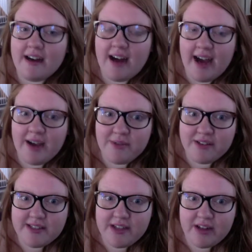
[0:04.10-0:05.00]
I'm
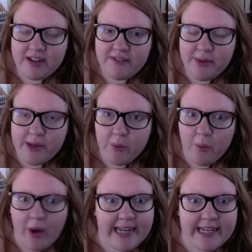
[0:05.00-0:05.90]
really sorry if you hear
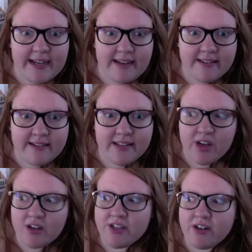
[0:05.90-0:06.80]
whining. The
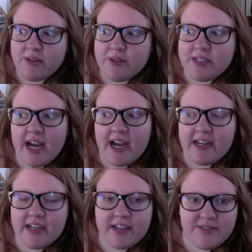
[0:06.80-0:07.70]
dogs are outside
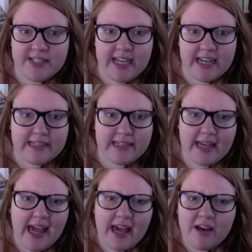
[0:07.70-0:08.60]
and have decided they
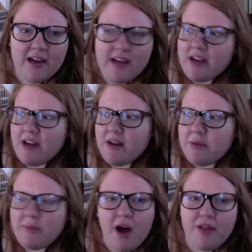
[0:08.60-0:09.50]
can't be
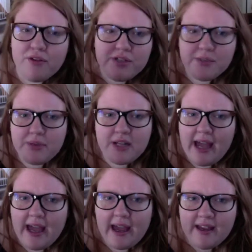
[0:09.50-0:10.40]
bothered to
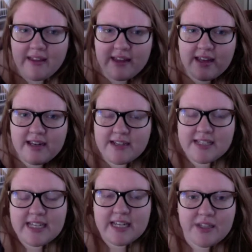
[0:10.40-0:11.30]
play. They need to
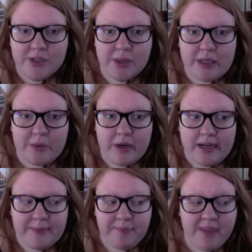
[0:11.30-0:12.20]
sit at the door and whine.